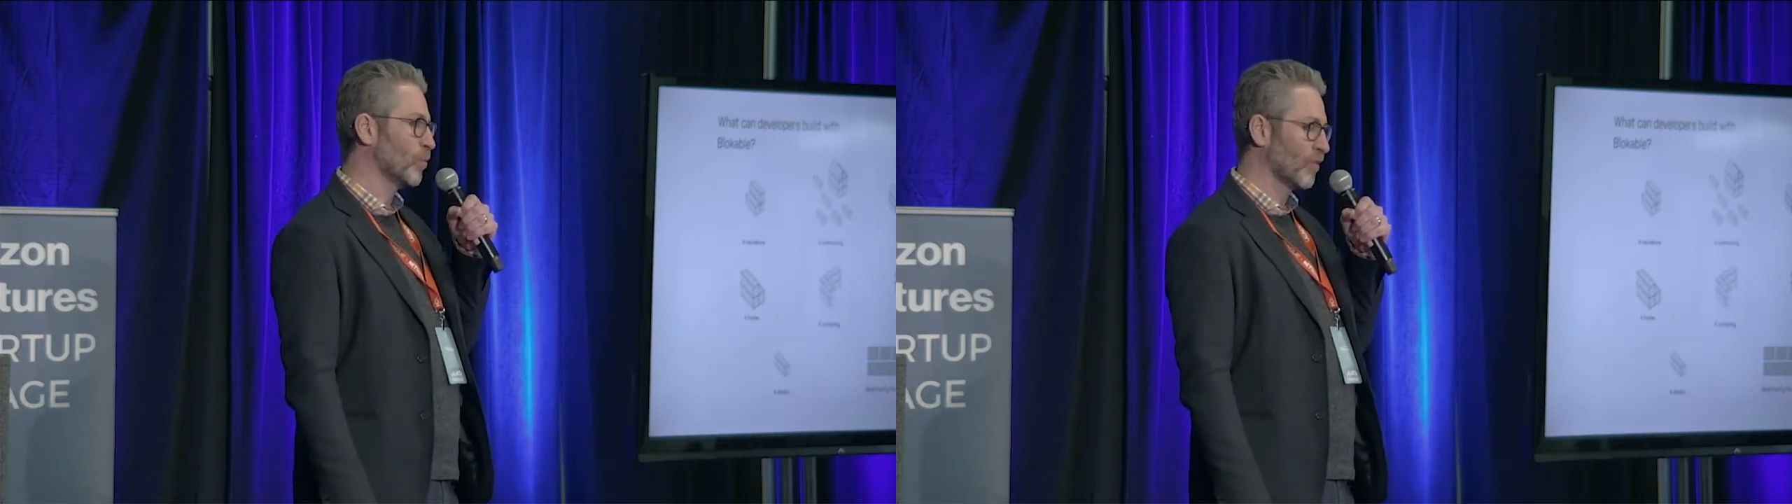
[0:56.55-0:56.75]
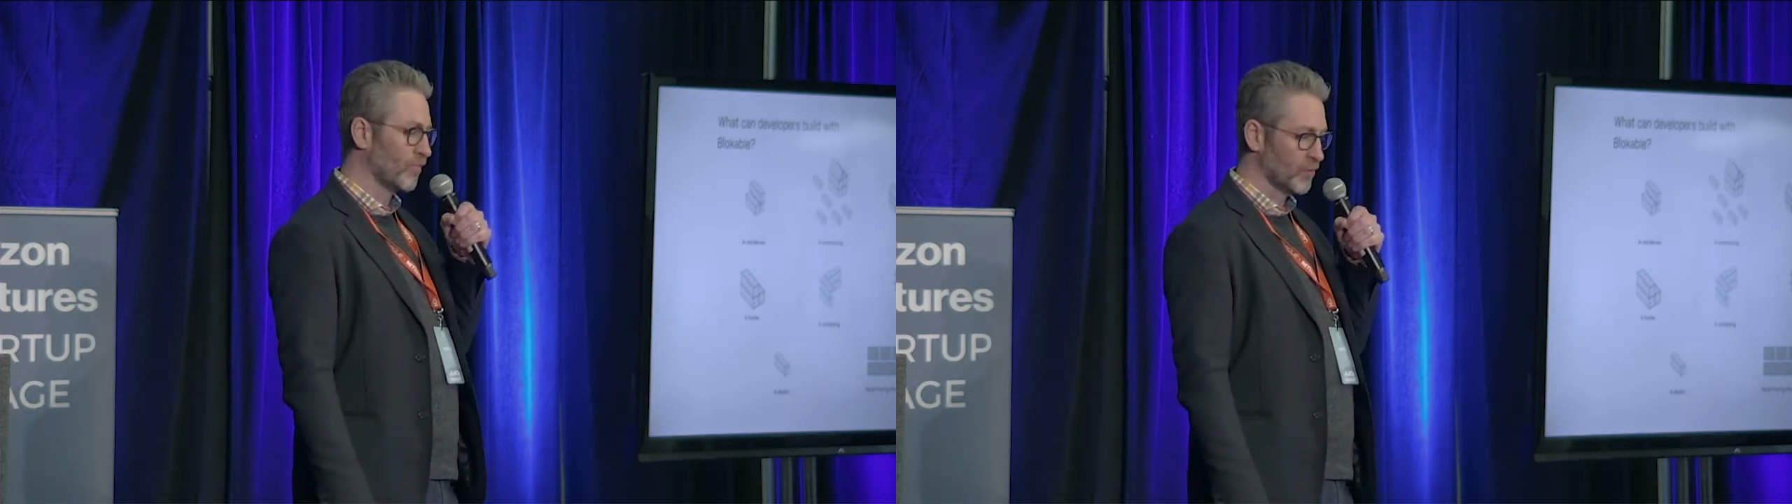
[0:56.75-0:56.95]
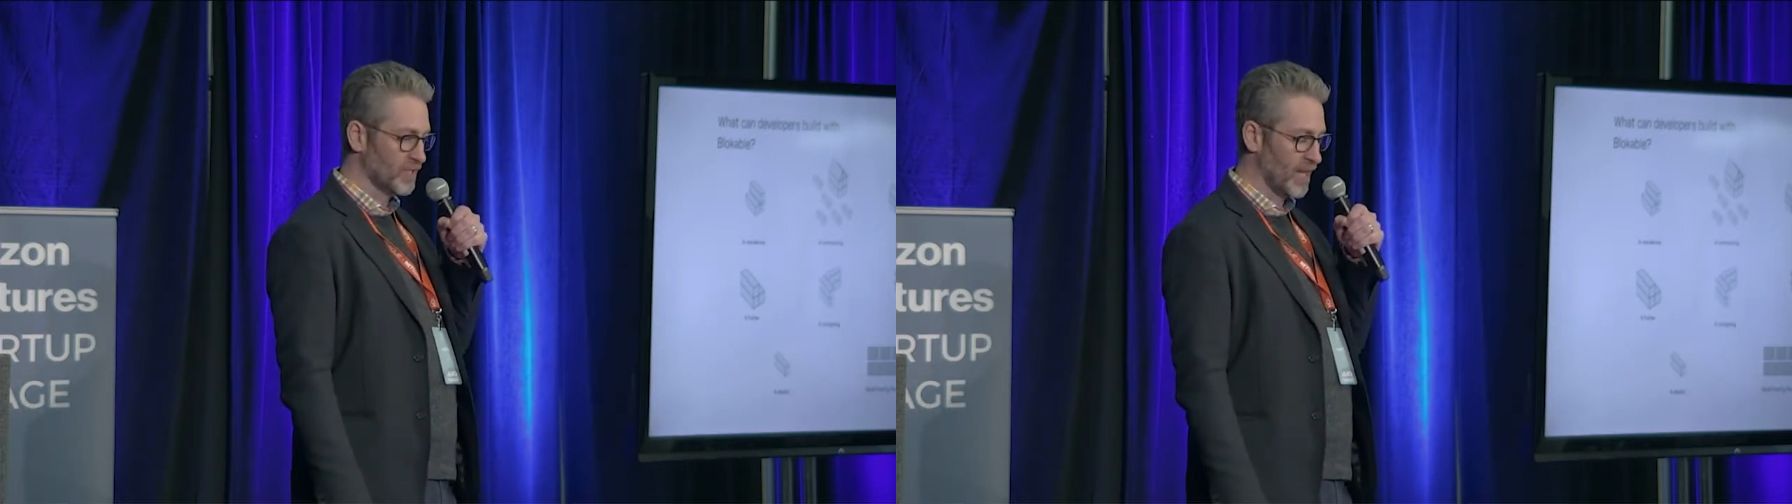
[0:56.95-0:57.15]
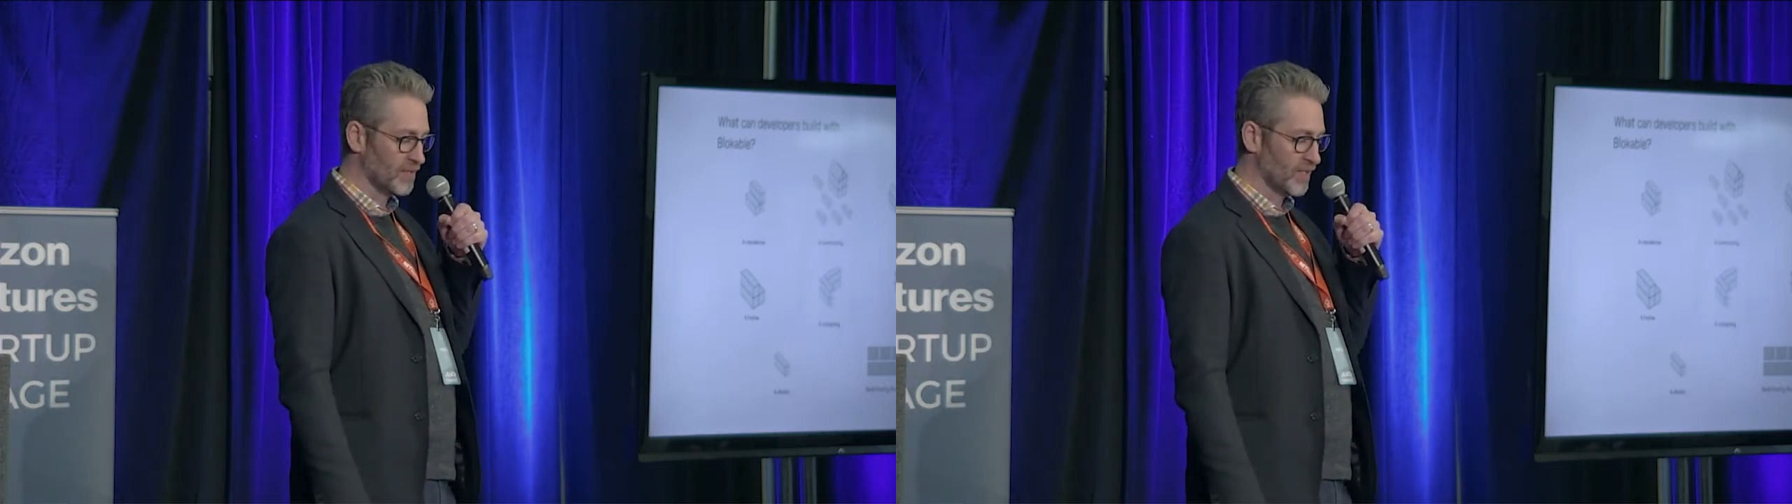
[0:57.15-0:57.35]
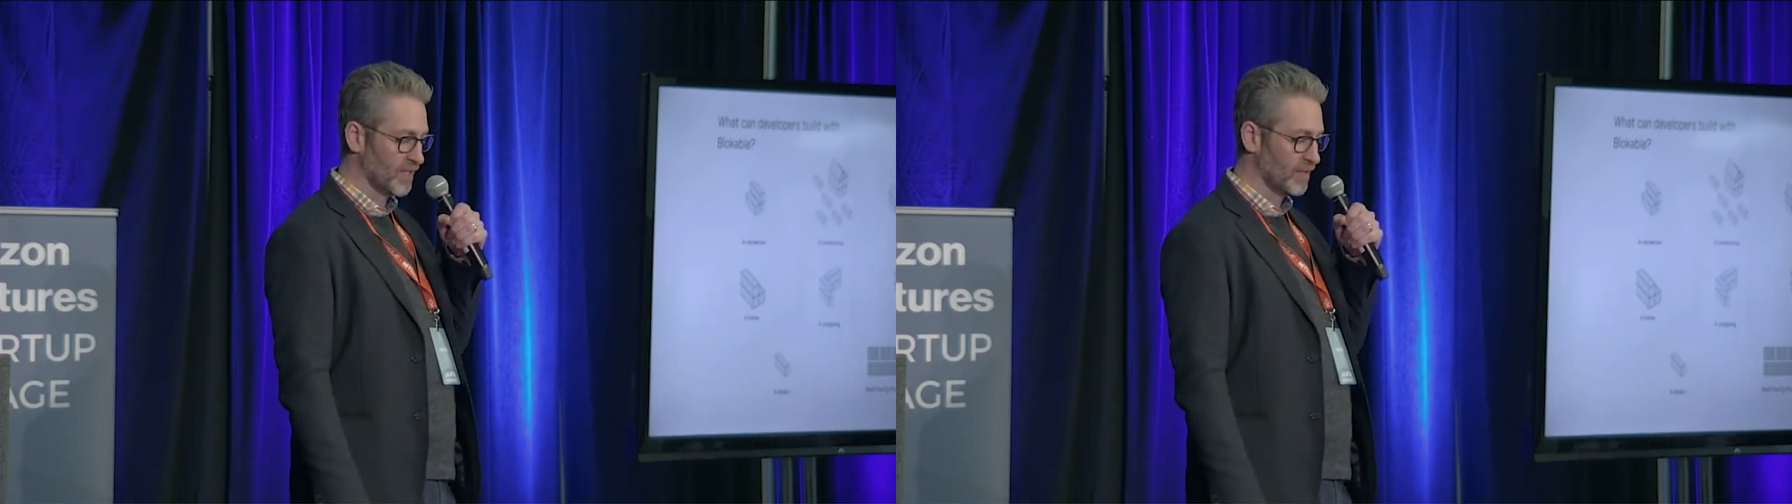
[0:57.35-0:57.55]
workforce
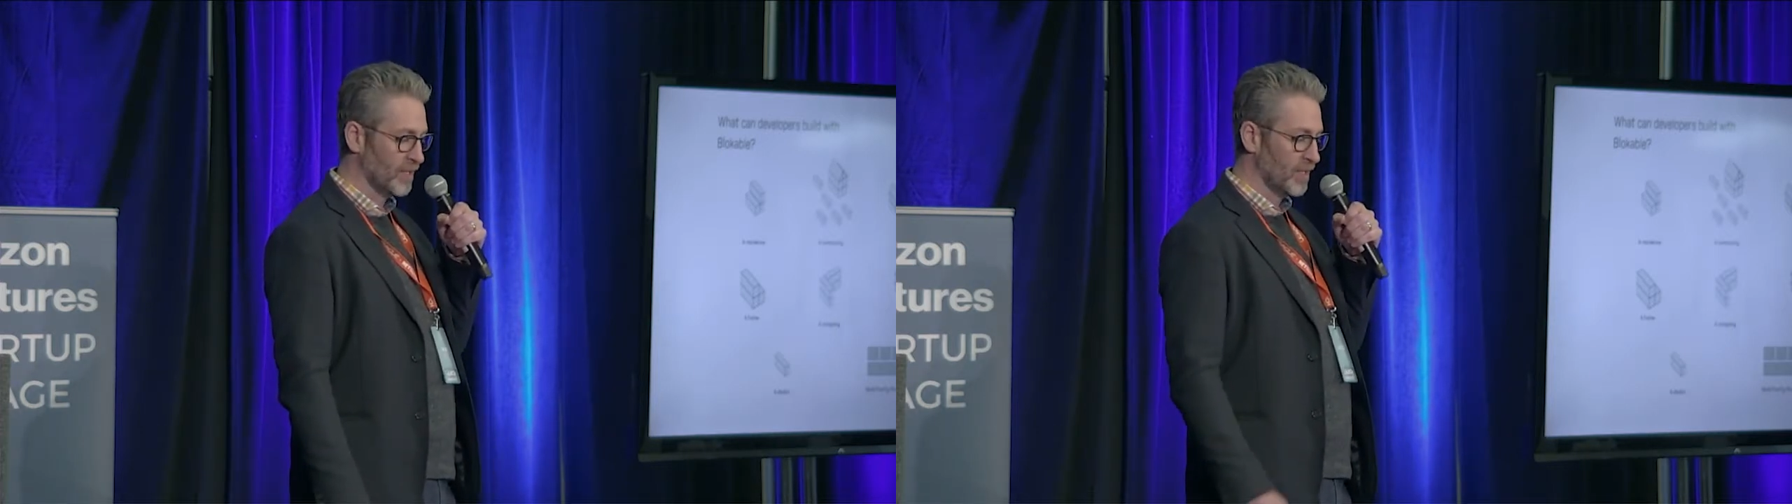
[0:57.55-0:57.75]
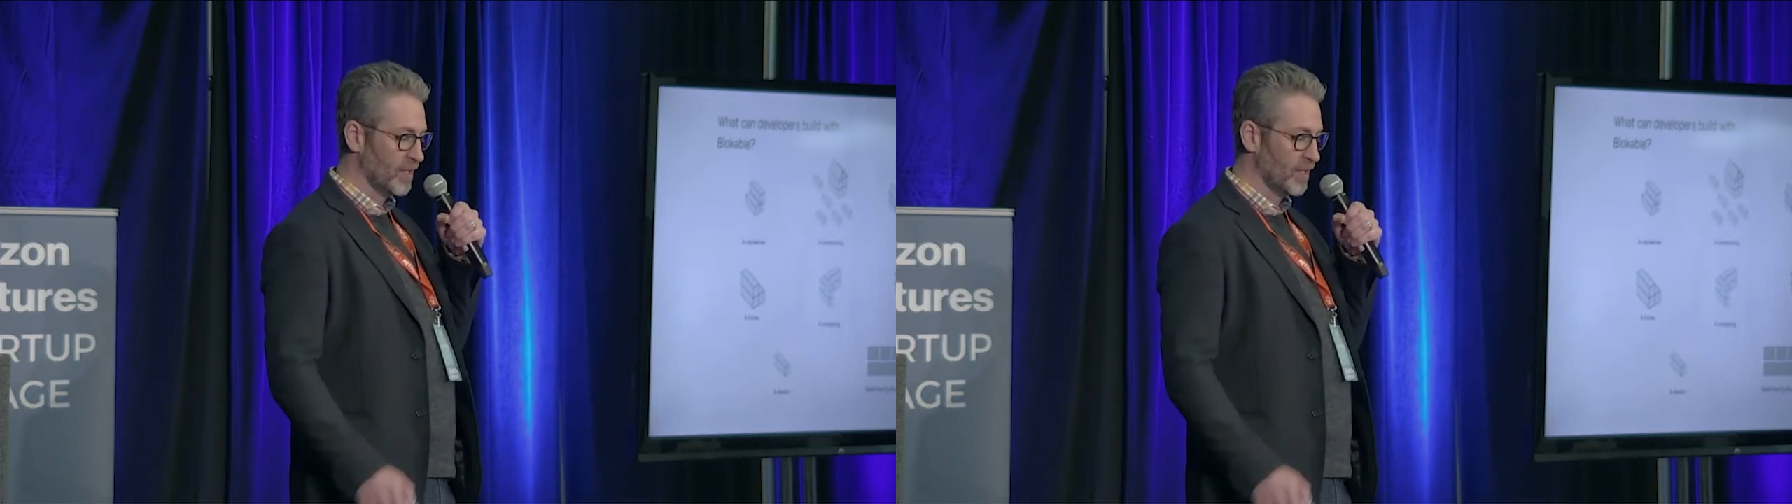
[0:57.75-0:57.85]
housing,